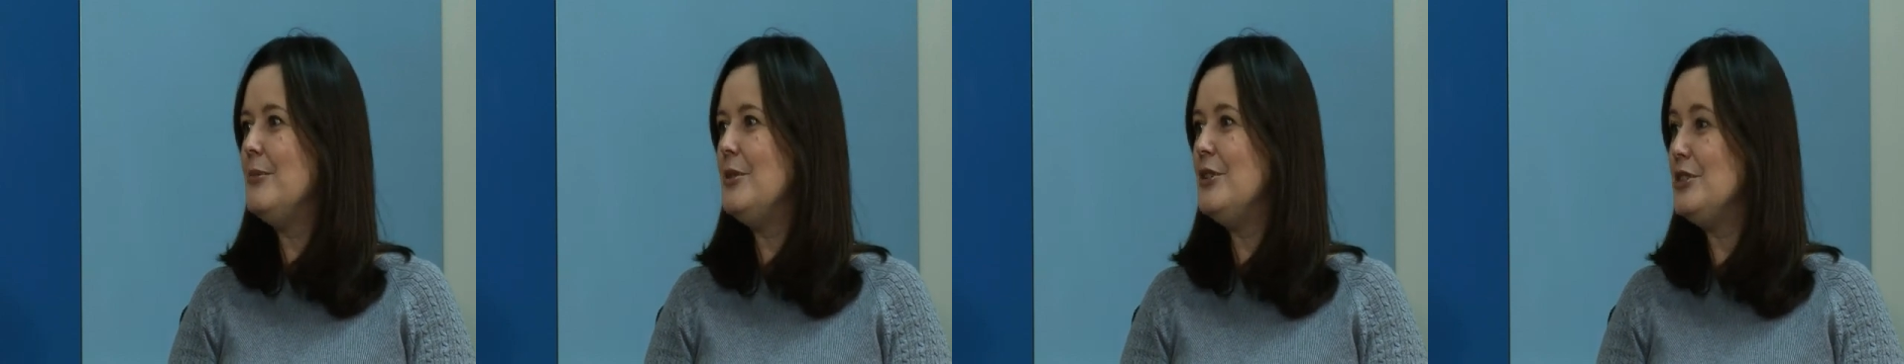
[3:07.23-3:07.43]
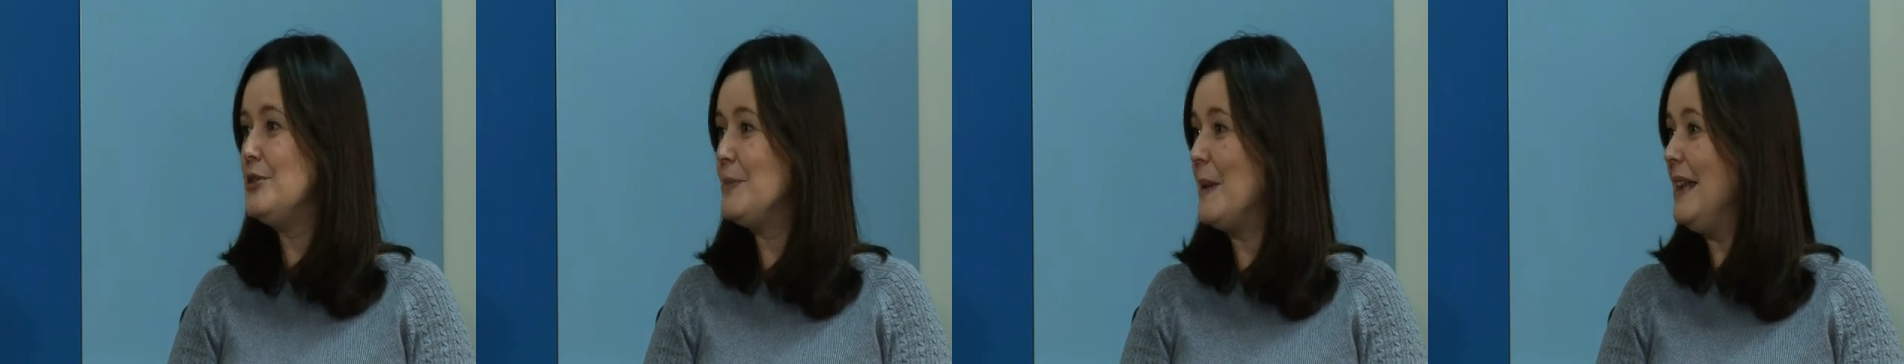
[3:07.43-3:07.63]

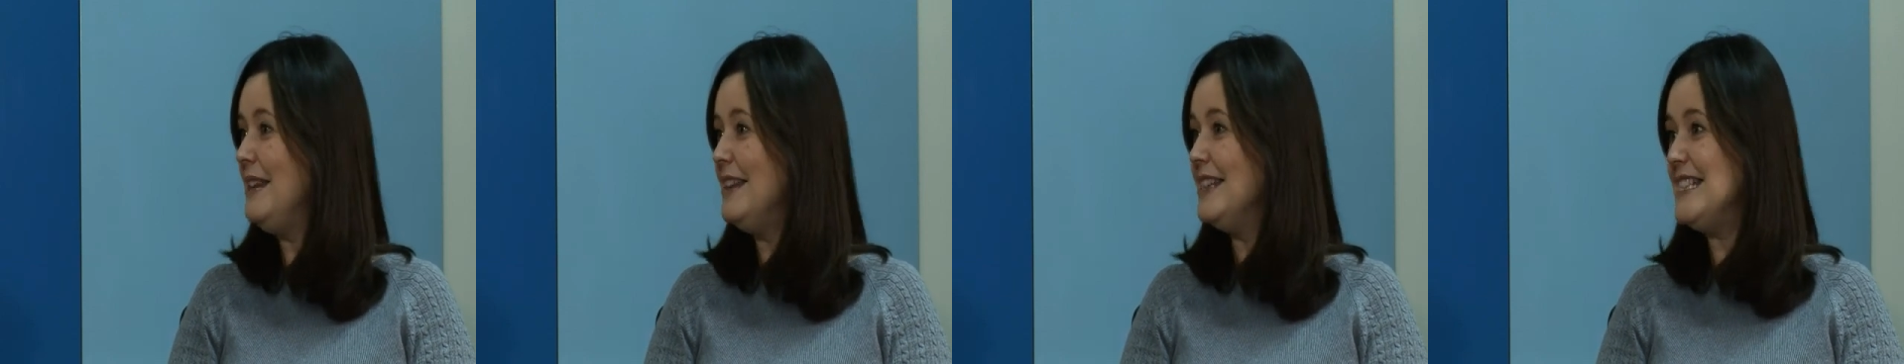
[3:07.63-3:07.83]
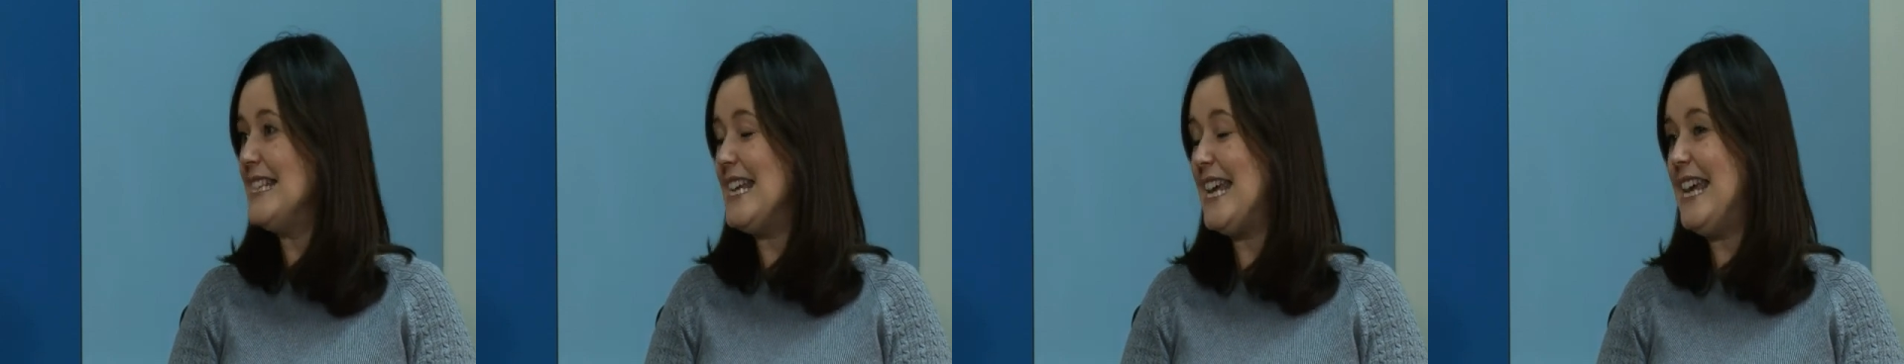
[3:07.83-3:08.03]
who
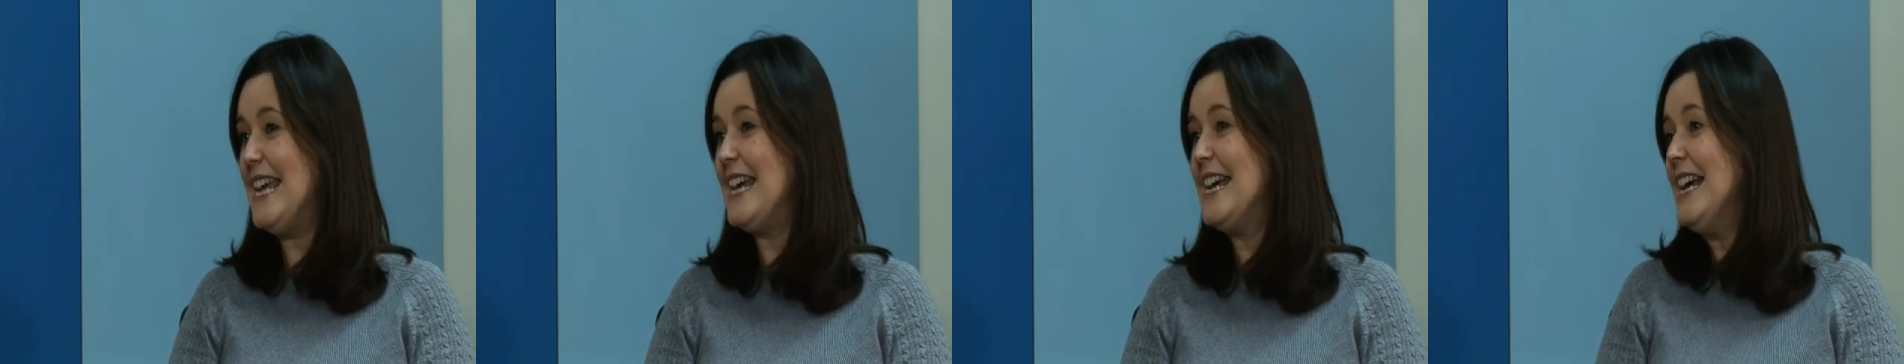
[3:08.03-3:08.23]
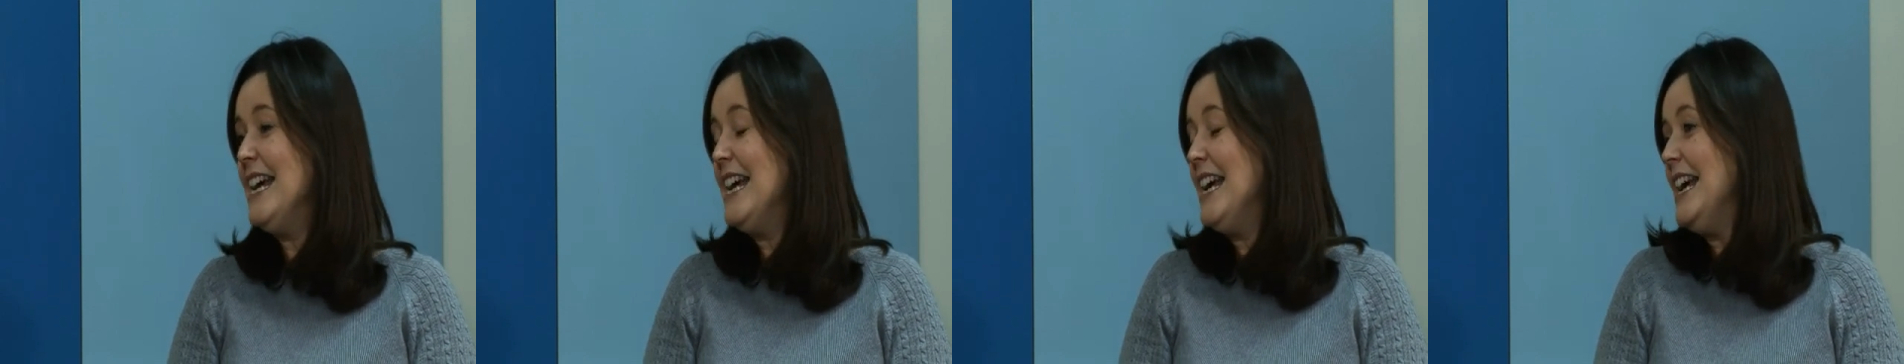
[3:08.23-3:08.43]
spent the
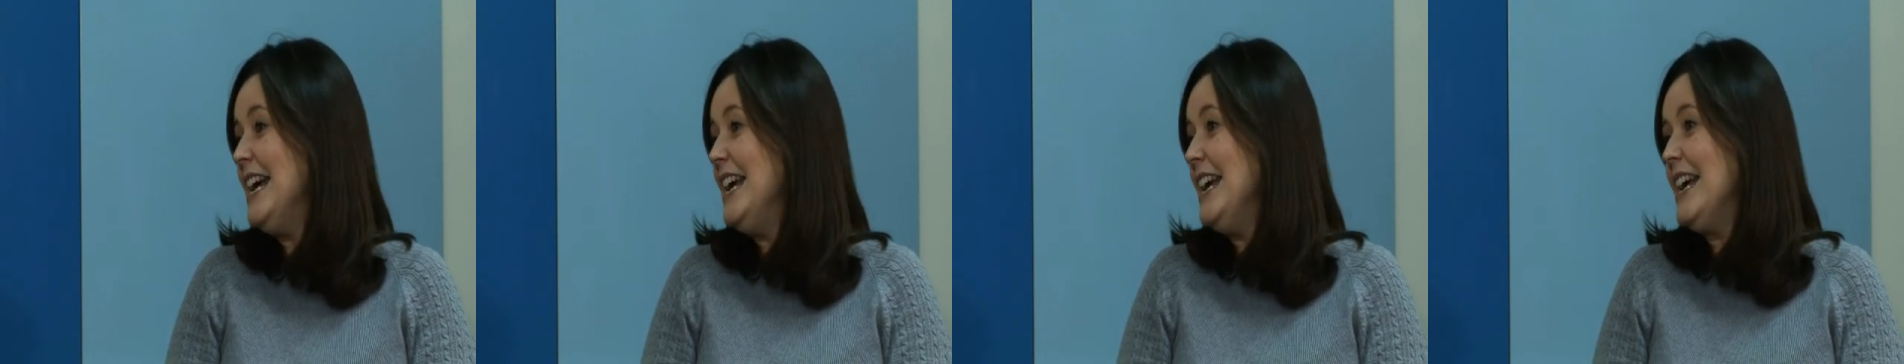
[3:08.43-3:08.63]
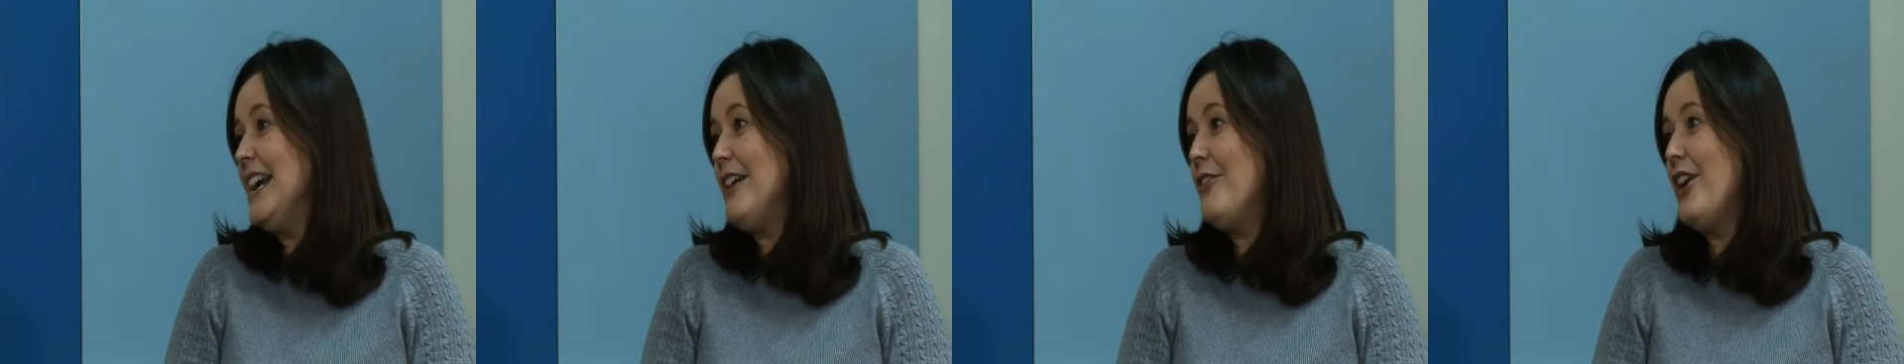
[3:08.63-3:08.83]
day
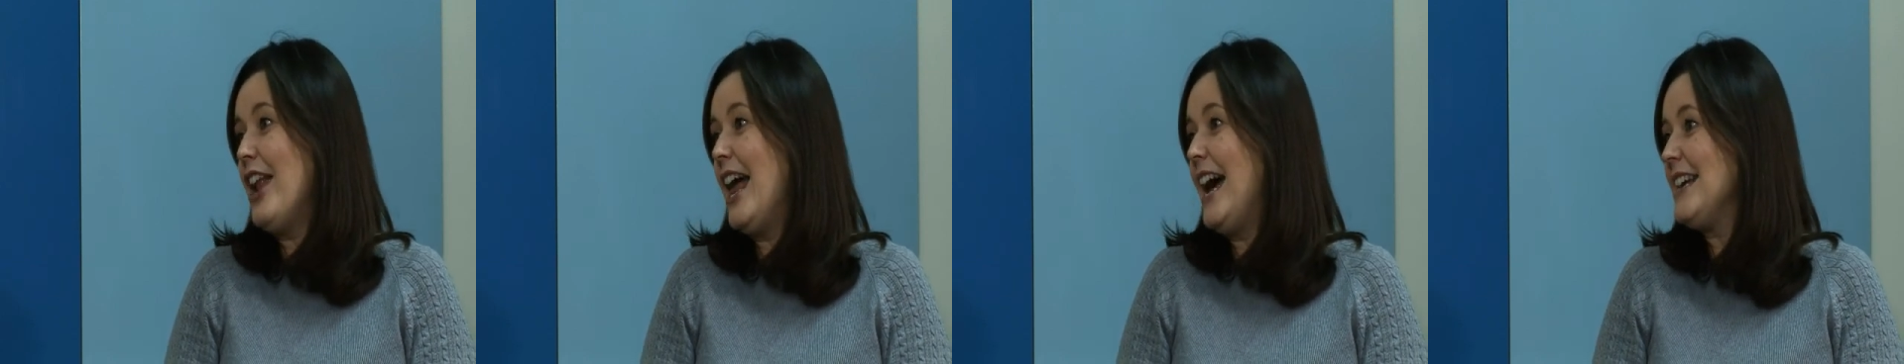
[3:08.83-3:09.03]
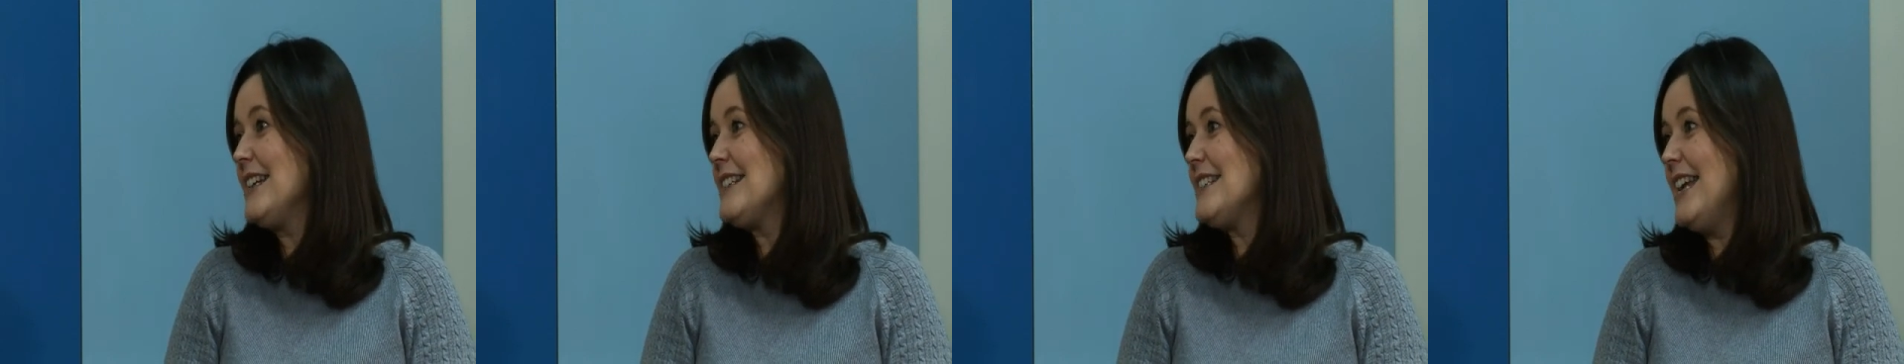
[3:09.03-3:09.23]

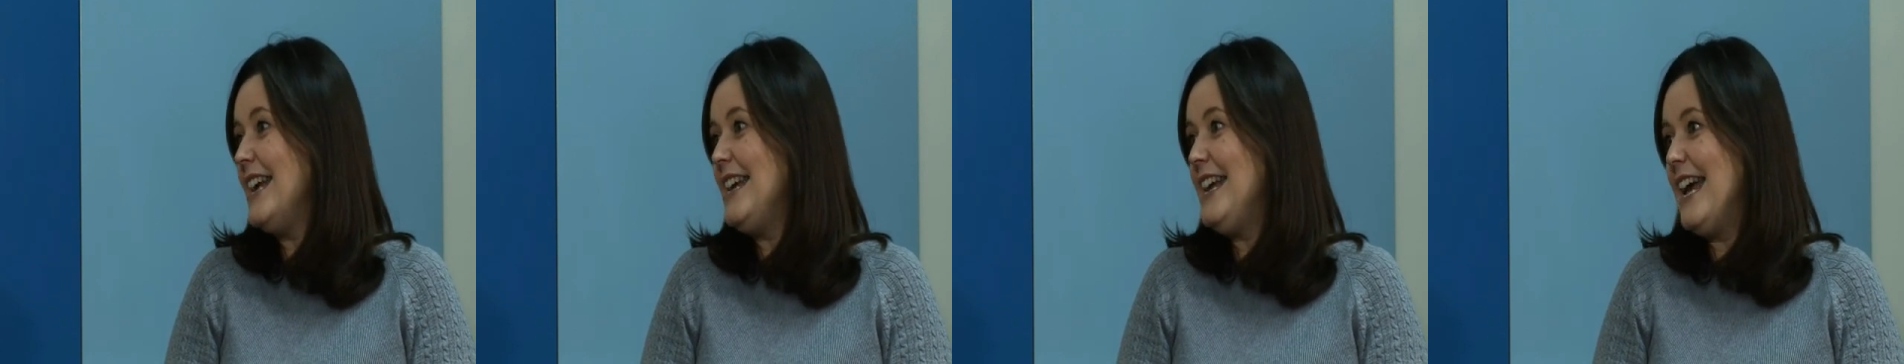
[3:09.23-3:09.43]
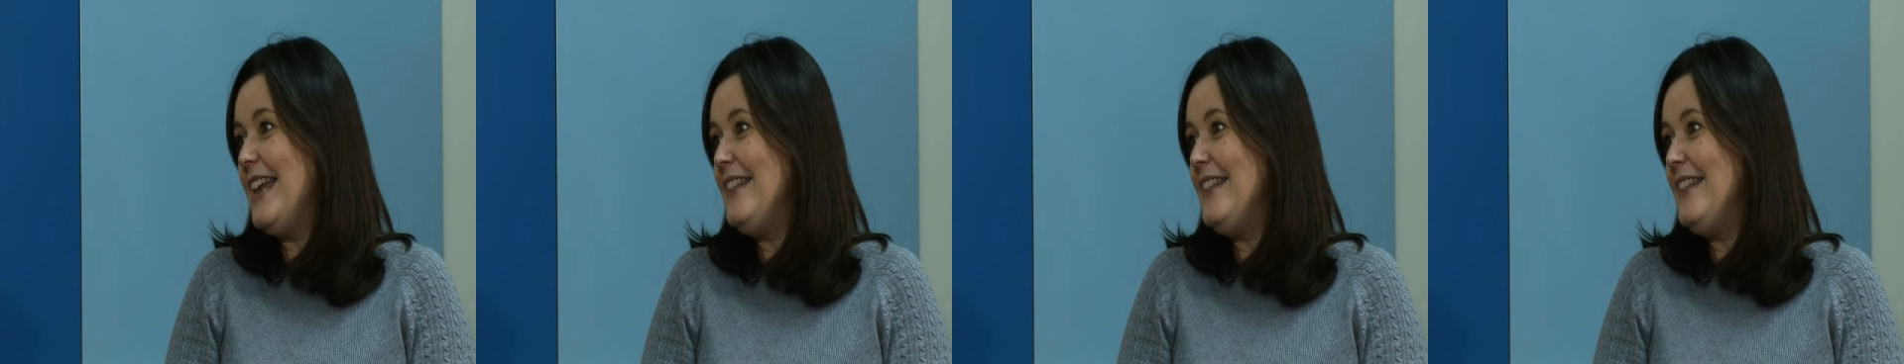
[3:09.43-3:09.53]
relaxing